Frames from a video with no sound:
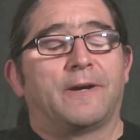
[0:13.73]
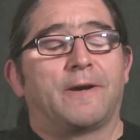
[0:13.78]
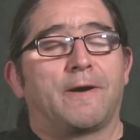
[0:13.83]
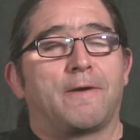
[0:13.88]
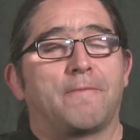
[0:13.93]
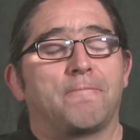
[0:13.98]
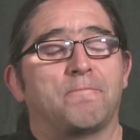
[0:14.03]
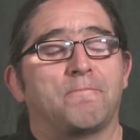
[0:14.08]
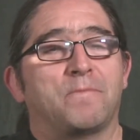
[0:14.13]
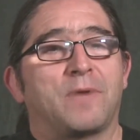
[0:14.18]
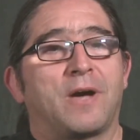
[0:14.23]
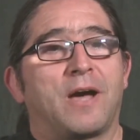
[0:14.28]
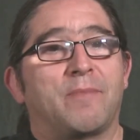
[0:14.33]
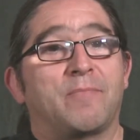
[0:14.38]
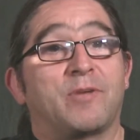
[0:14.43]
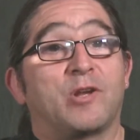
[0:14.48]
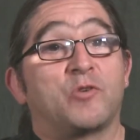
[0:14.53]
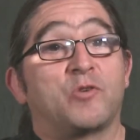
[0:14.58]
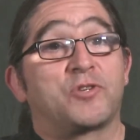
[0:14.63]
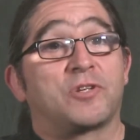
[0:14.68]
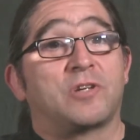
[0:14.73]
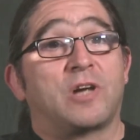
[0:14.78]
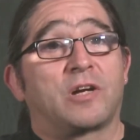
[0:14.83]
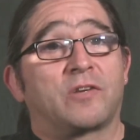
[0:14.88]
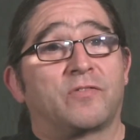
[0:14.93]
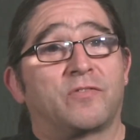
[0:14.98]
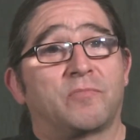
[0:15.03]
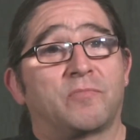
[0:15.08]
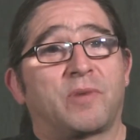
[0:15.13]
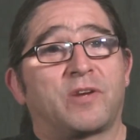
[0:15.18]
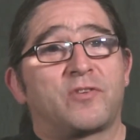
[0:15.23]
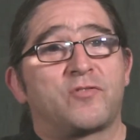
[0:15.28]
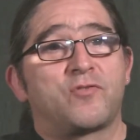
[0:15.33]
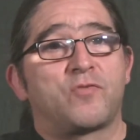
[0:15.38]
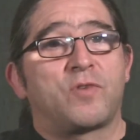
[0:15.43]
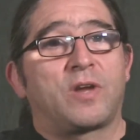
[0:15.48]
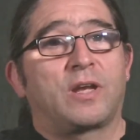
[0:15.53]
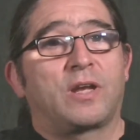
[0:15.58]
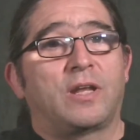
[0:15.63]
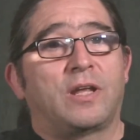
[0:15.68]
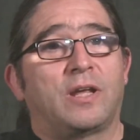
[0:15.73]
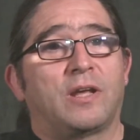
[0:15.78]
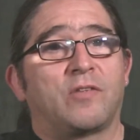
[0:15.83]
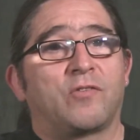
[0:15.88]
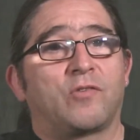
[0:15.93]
Um, I'm an oceanographer by training,